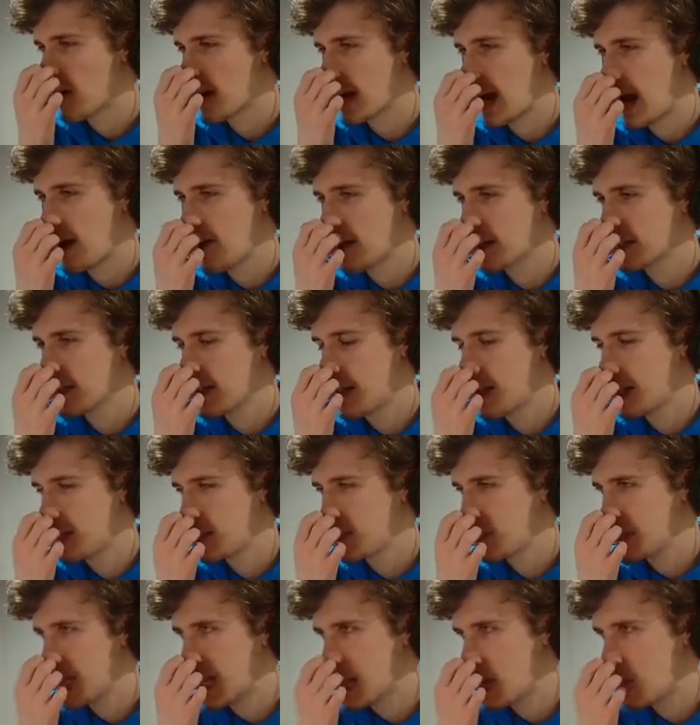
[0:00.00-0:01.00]
character to
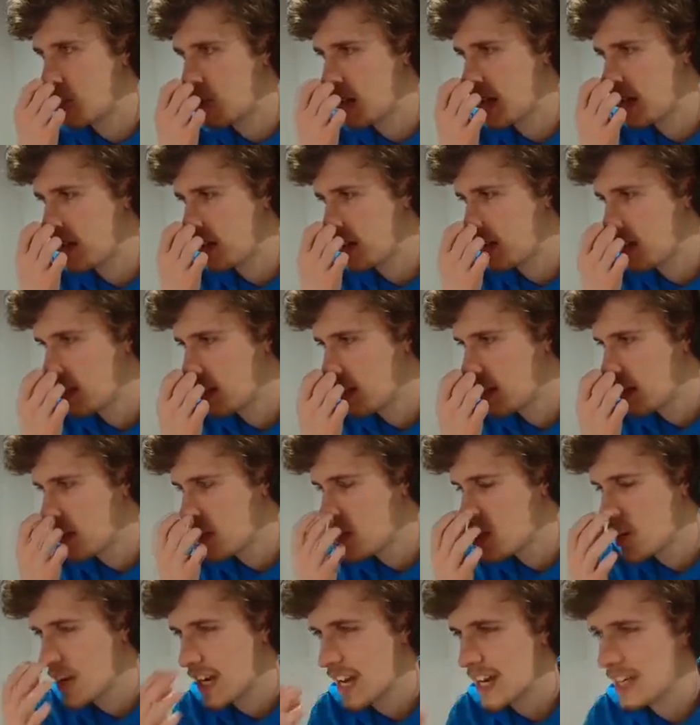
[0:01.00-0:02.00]
begin with.
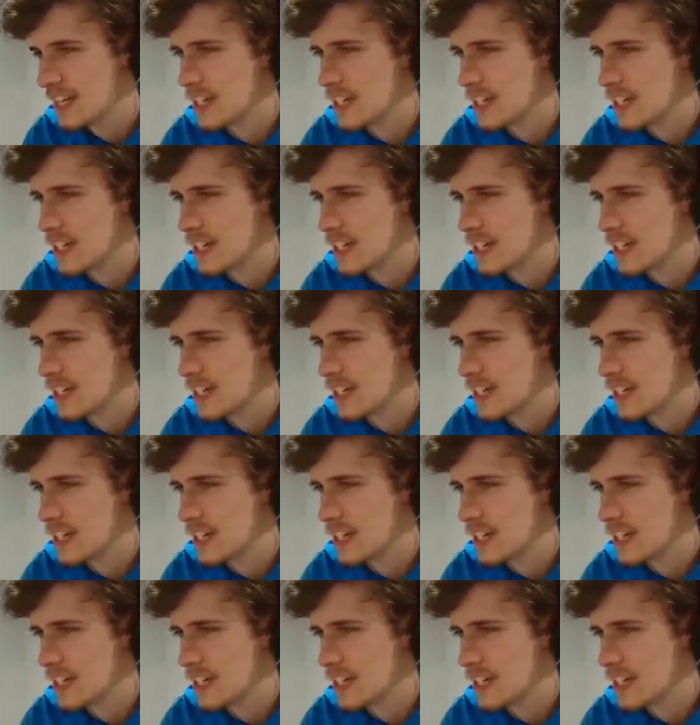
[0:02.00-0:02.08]
So I guess